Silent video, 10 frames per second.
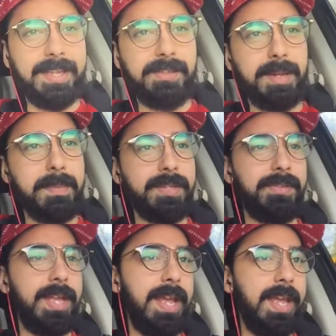to extend my
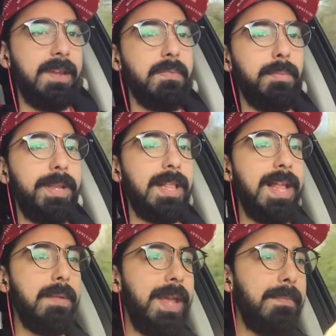stay in Mobile,
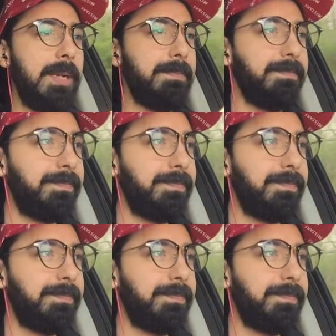Alabama.